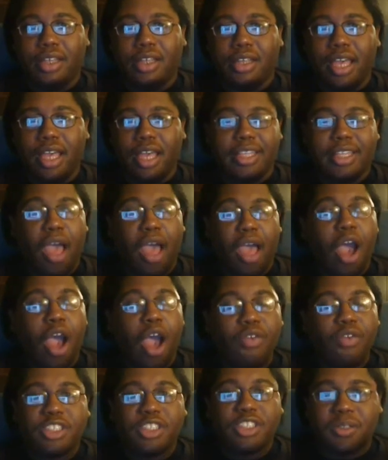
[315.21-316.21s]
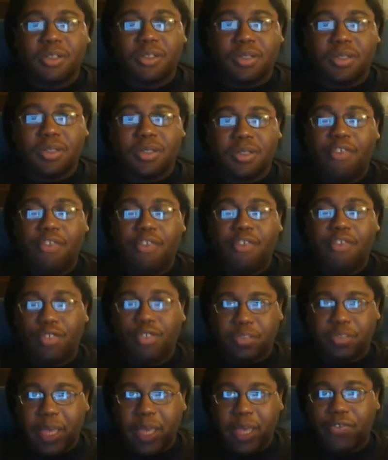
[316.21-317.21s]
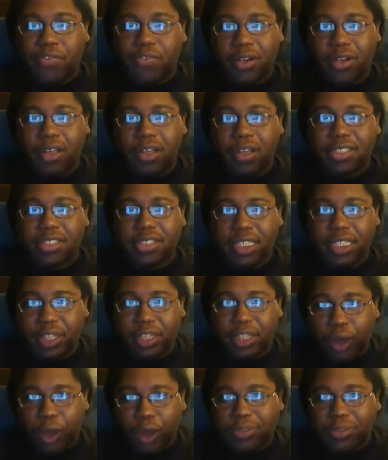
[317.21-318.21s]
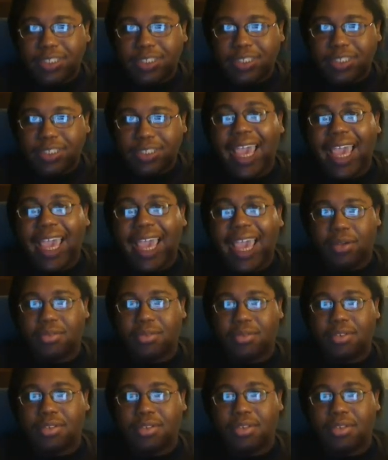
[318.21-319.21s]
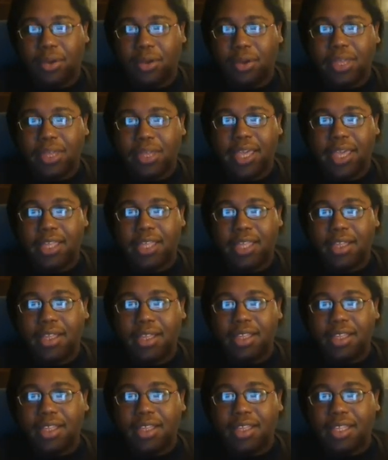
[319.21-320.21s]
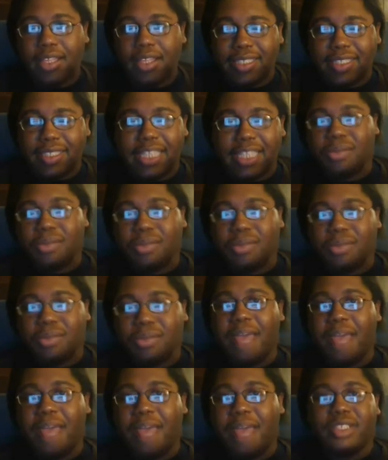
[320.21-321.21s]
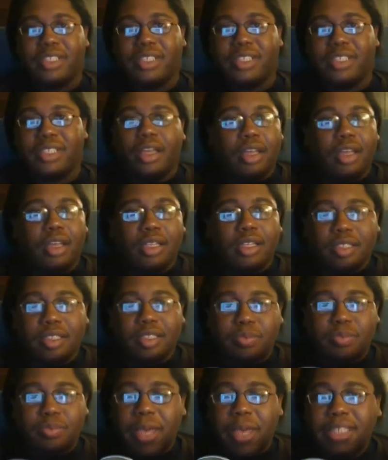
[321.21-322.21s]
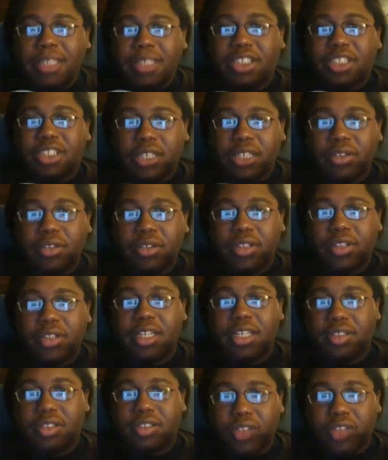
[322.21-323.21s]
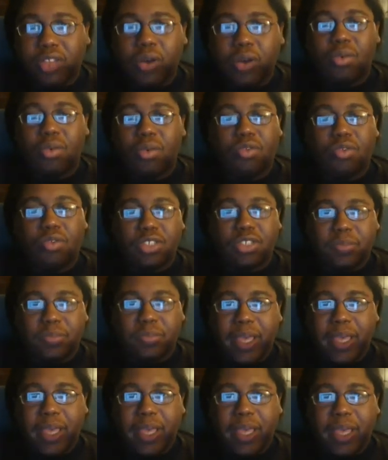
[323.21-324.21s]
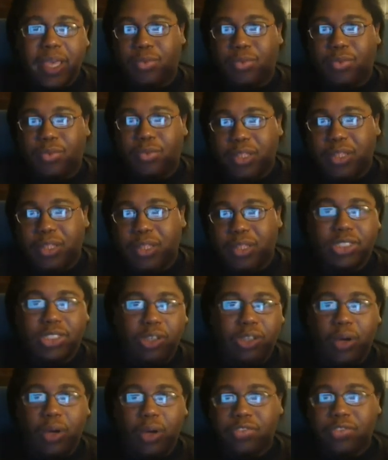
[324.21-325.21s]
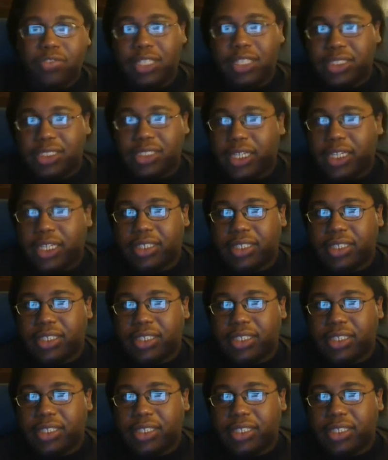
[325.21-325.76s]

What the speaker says: And our level of respect for her is gonna go down, okay? Because that's what happens. Men generally don't respect women who show off their shit.